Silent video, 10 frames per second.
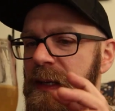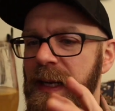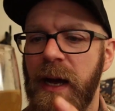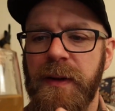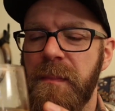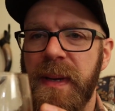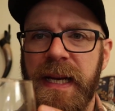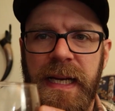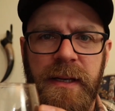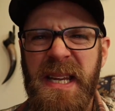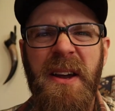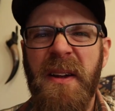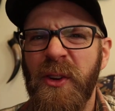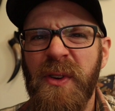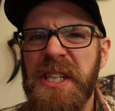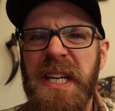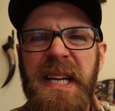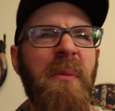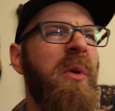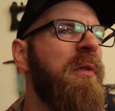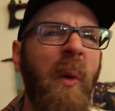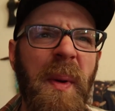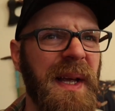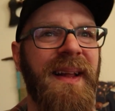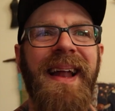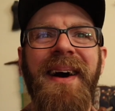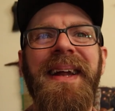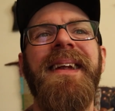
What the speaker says: cloudy mead, you know, traditionally it would have all been cloudy.